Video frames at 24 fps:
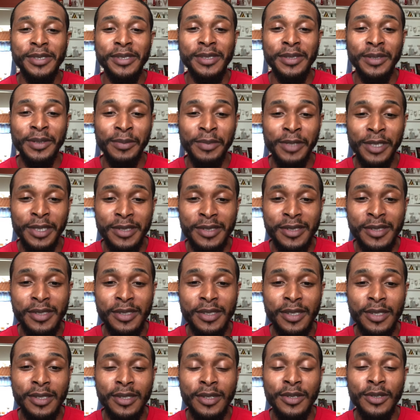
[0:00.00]
brothers and
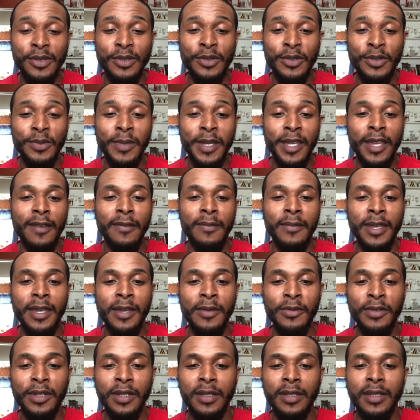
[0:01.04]
sisters who may have made
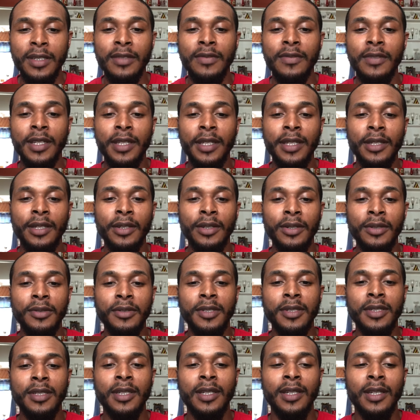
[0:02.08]
one of these videos.